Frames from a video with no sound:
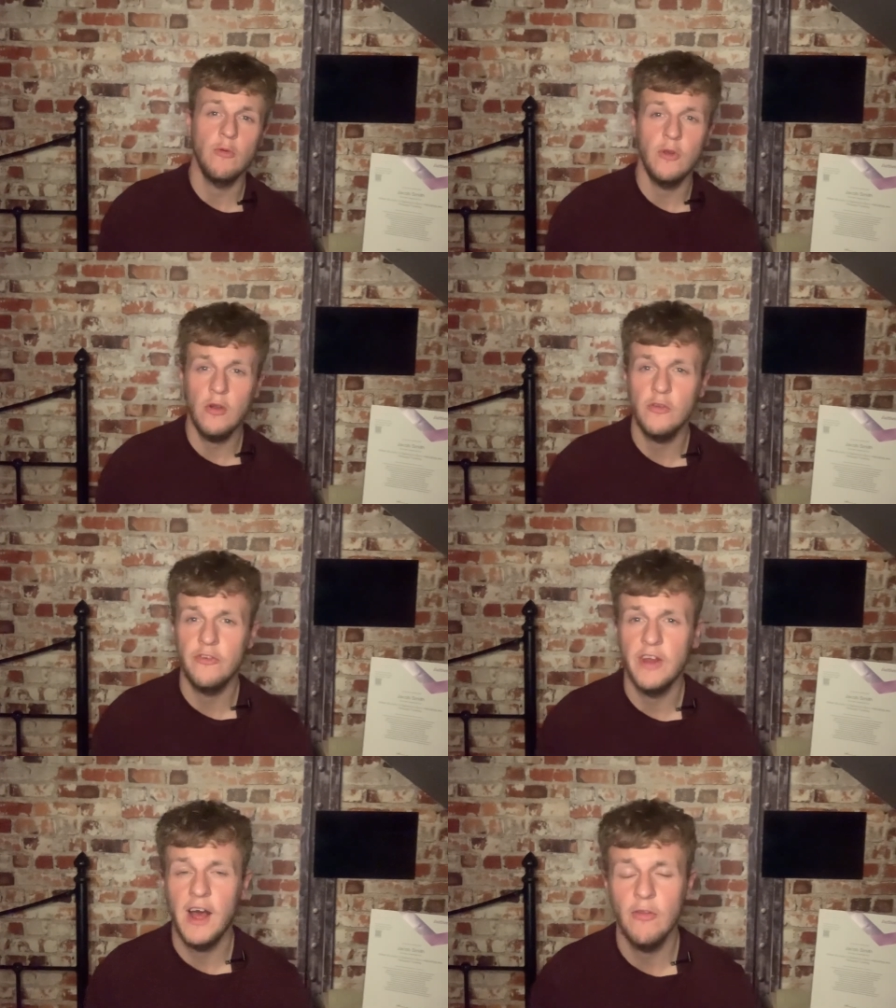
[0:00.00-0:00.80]
knowledge
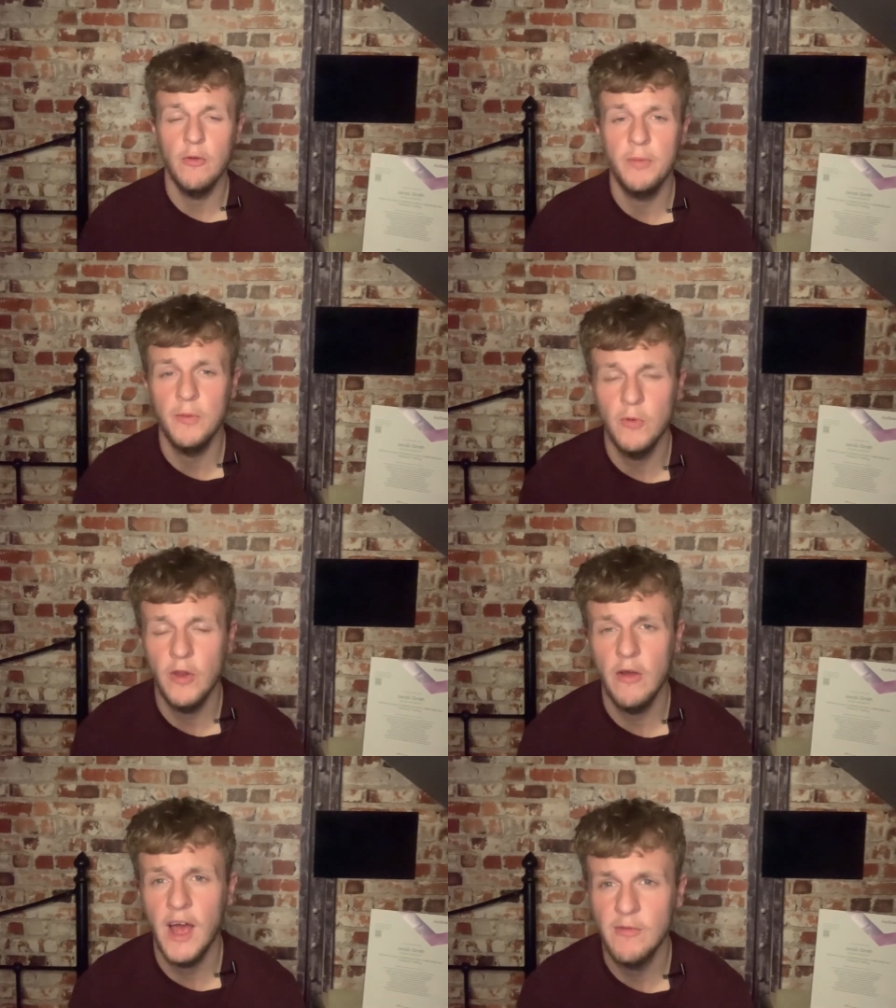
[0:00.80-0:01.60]
now that people
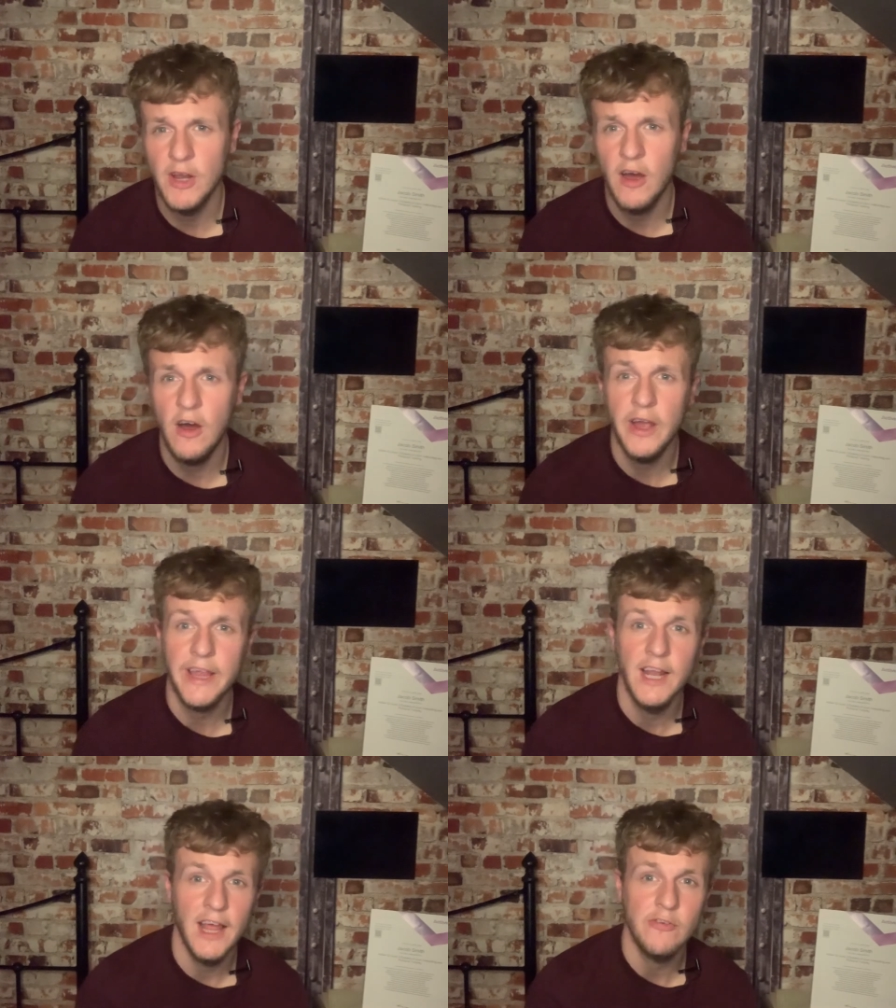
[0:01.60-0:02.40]
know having a high
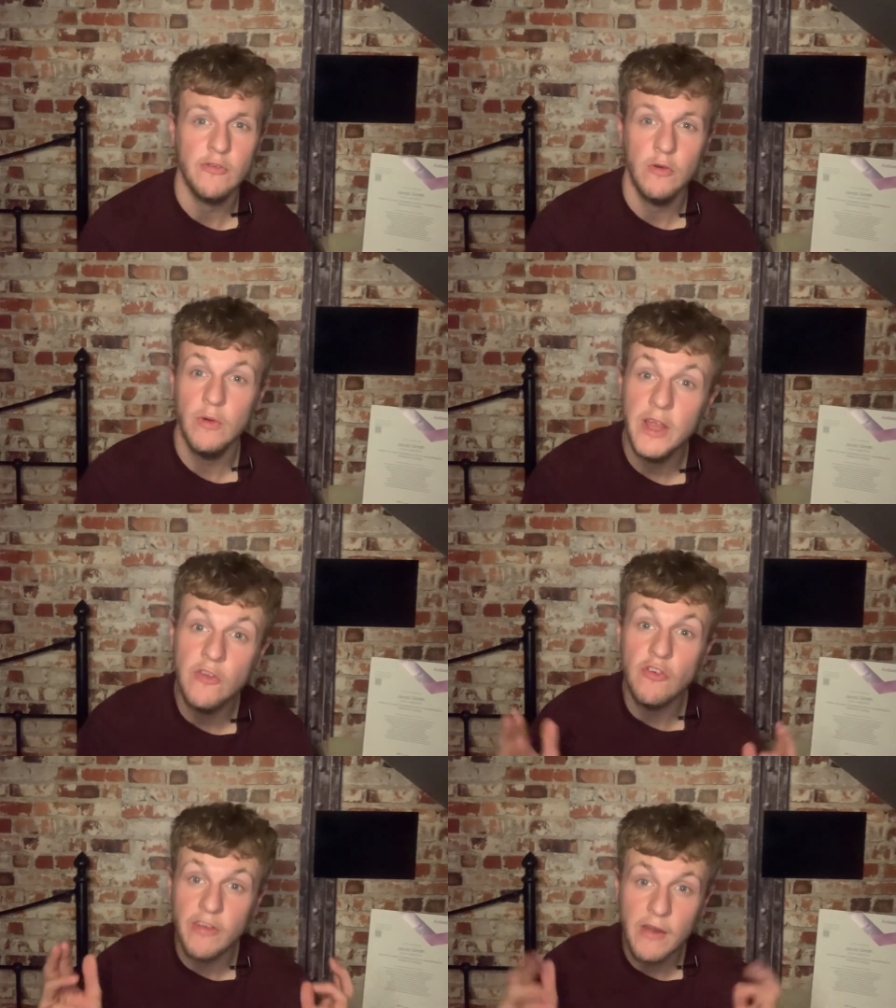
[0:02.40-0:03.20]
cholesterol
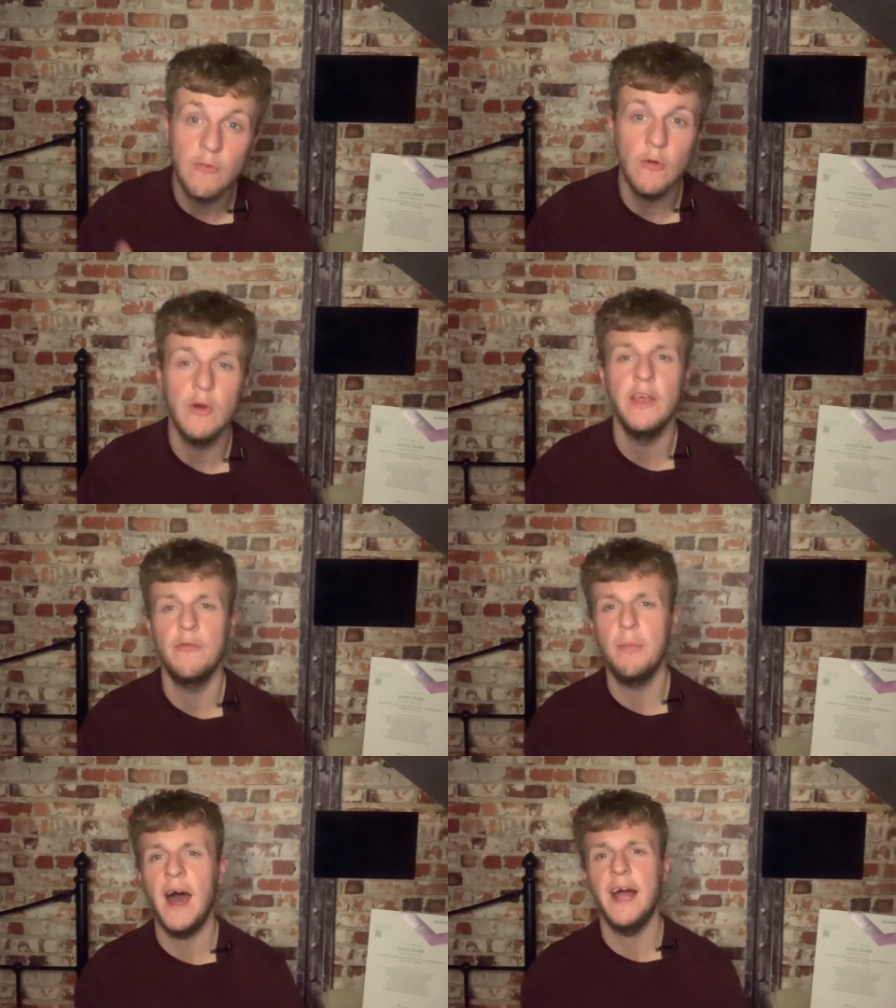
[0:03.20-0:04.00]
in general is
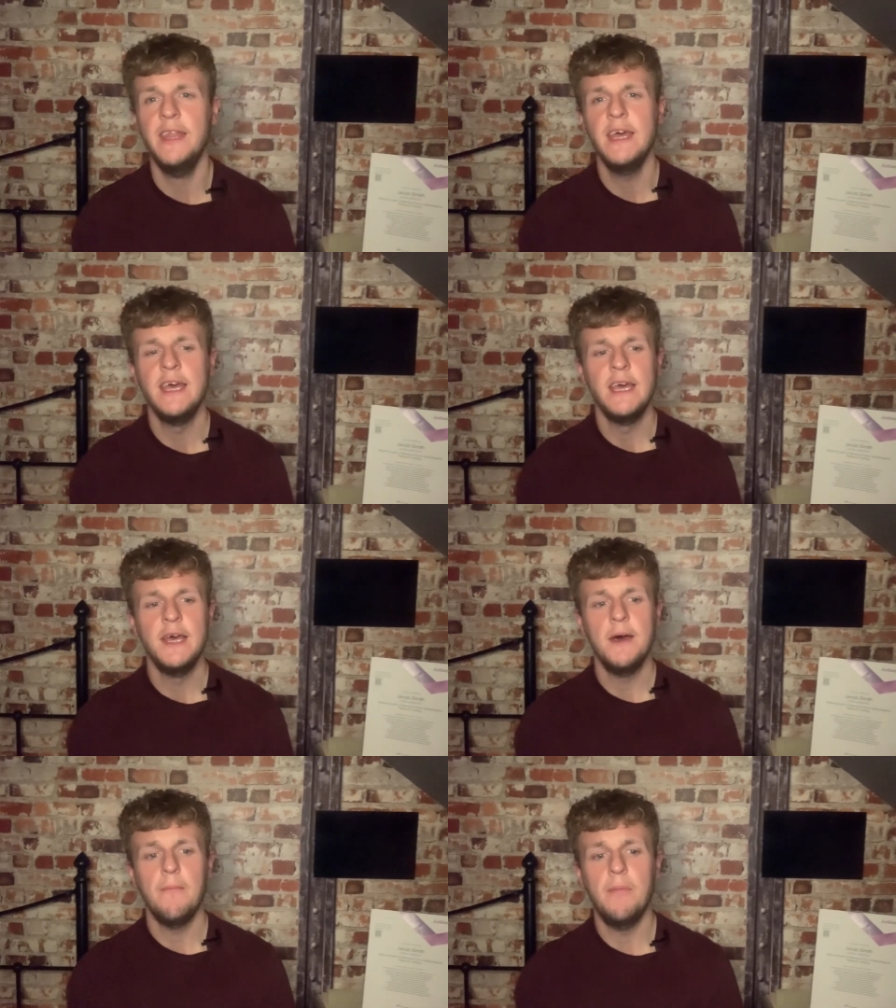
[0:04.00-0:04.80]
bad,
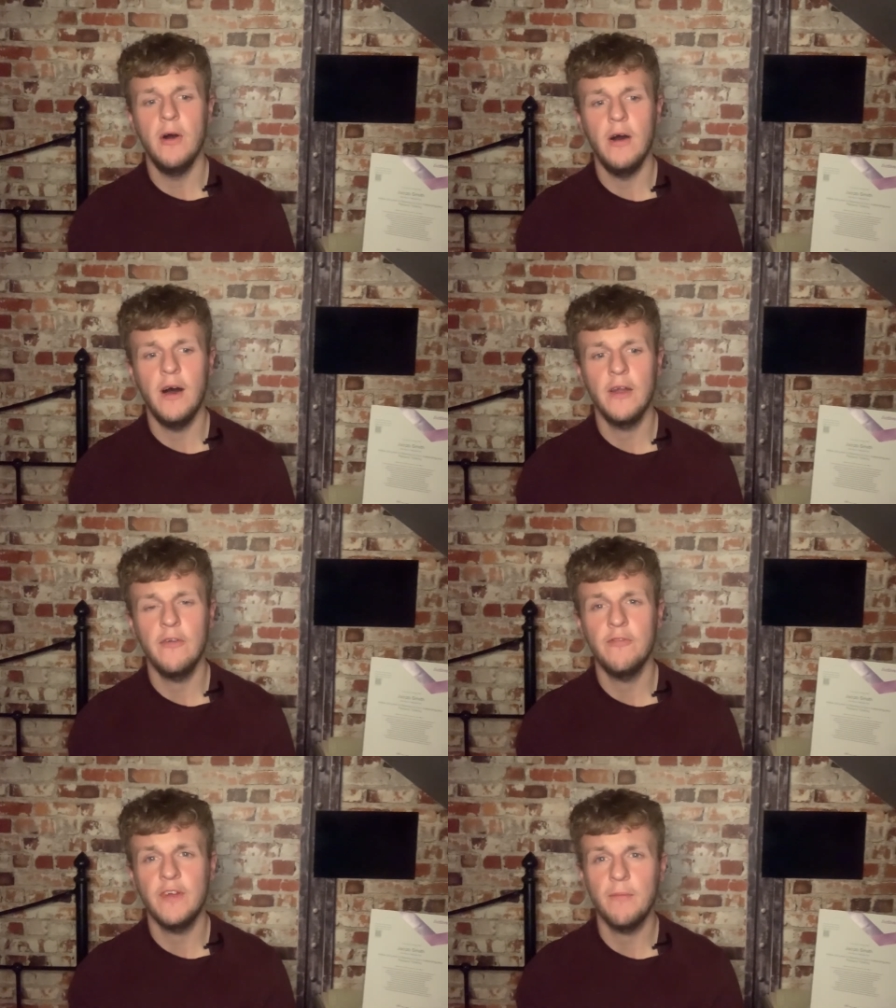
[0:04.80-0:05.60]
but I
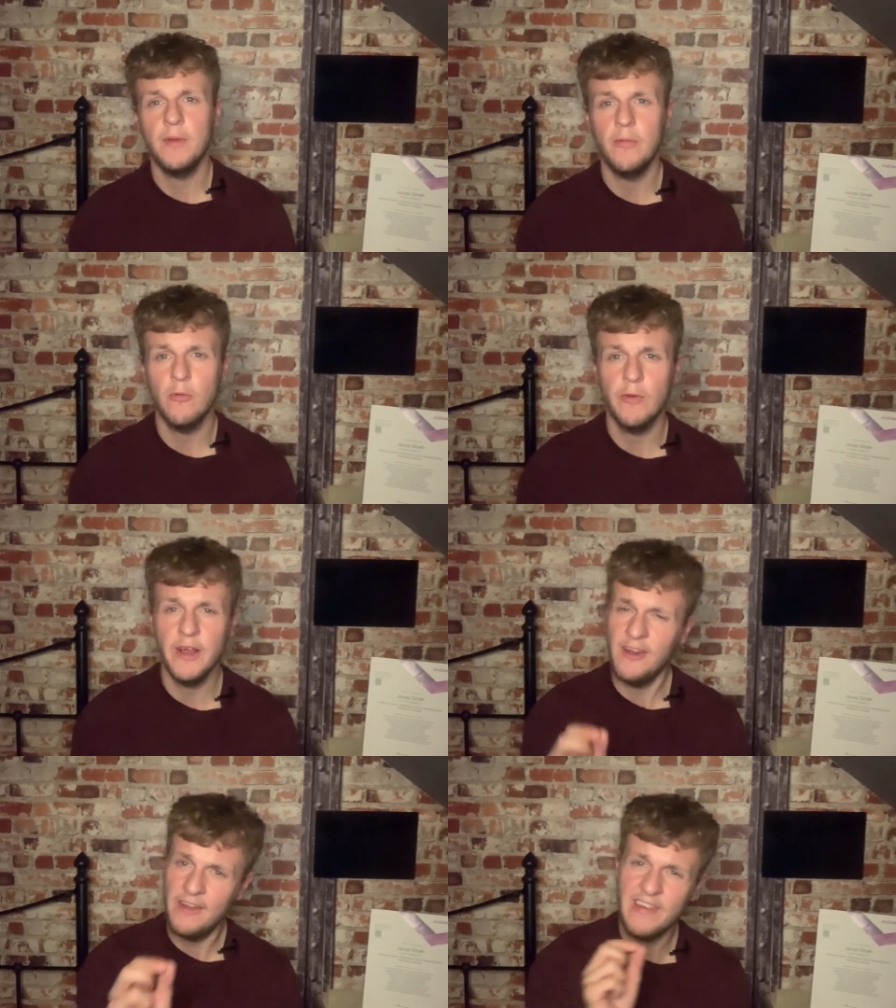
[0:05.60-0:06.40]
don't think people
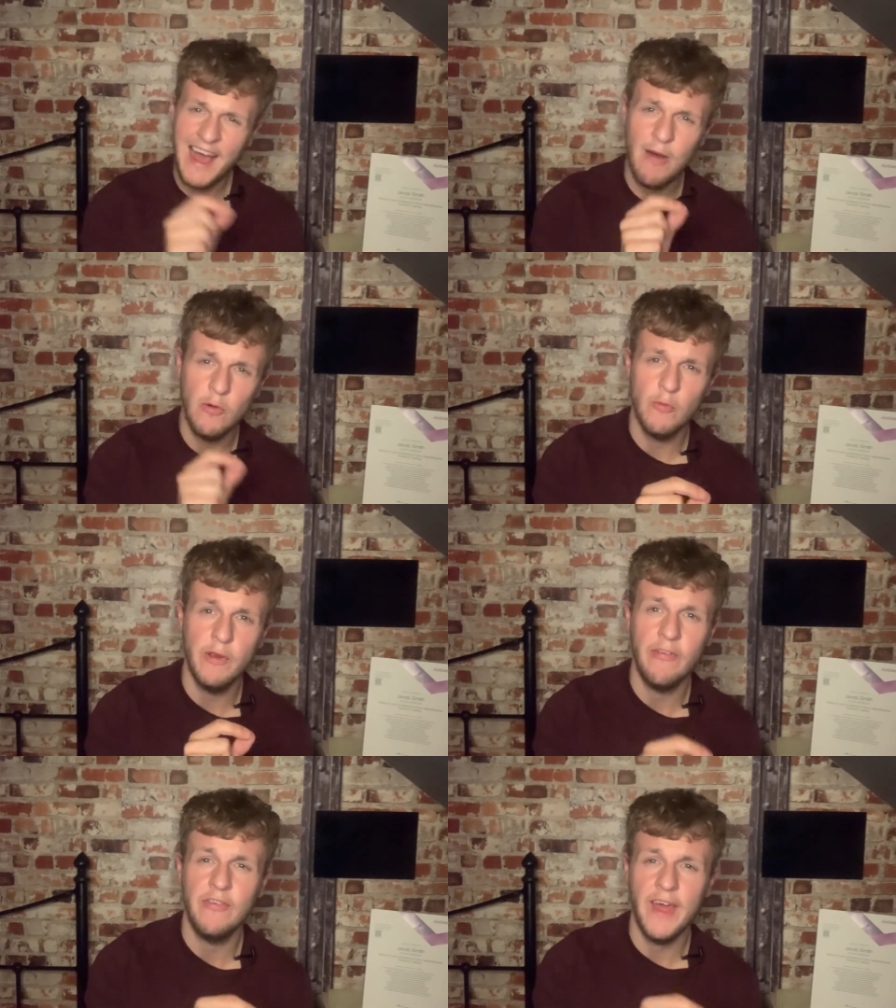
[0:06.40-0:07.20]
realize how at
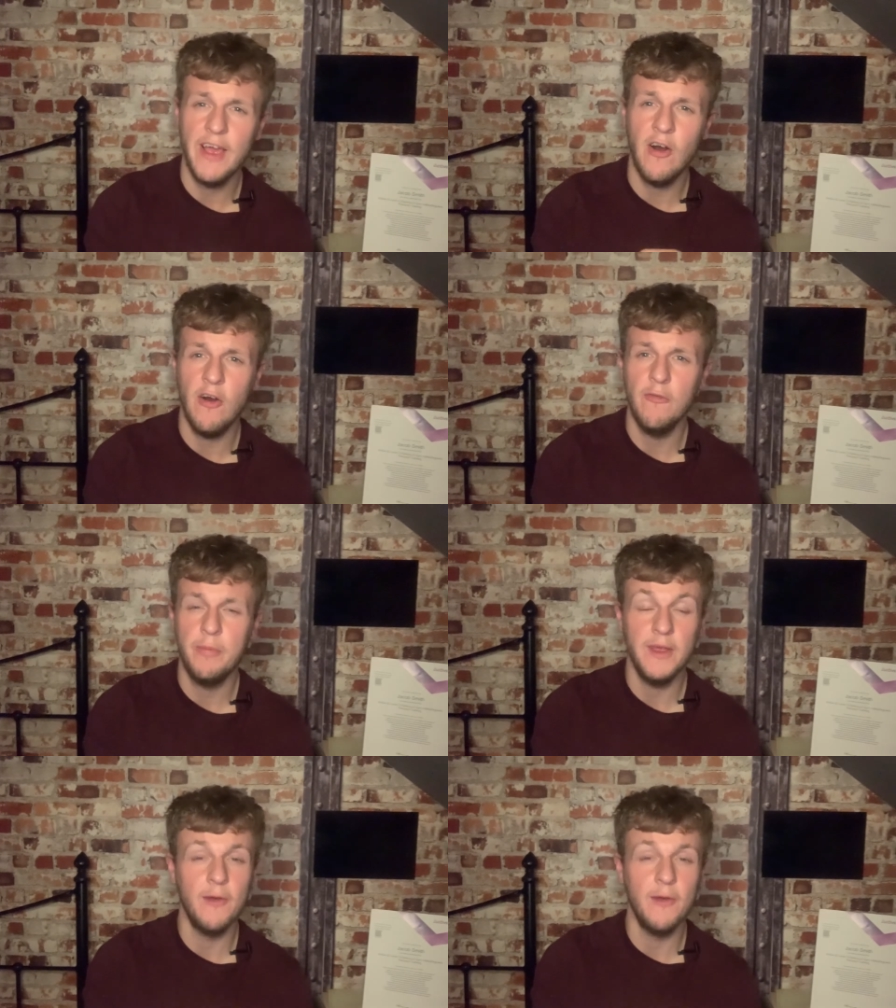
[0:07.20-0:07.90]
risk they are of being